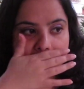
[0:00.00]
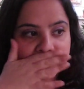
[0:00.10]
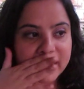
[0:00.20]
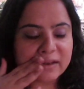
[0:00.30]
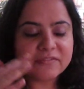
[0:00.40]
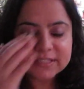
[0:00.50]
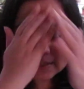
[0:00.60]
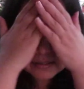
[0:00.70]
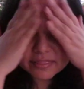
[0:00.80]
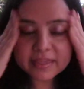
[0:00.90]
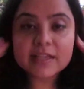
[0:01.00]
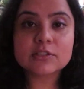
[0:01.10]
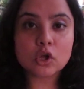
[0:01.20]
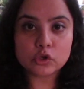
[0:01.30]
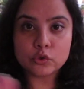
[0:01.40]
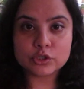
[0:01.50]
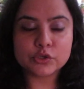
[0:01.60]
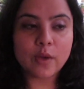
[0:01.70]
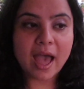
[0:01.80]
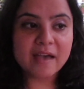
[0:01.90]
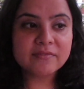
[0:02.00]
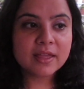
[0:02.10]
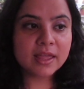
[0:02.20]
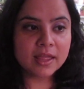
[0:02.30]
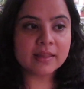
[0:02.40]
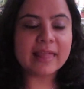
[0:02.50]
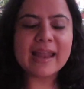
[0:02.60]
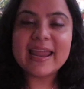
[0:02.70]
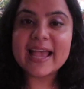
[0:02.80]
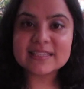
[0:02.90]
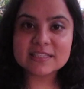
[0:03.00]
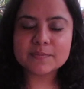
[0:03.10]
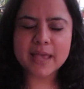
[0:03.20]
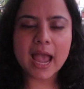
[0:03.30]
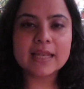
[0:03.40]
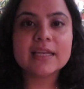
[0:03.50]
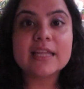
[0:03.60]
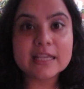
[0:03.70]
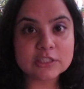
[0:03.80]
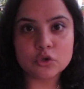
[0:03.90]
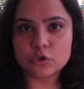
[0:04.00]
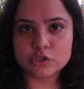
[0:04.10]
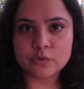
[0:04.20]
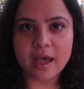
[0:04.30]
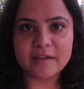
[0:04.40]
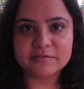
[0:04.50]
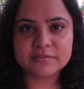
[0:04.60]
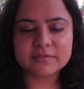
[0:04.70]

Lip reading: That physical thing is not yours to have. That essence behind it is yours to have.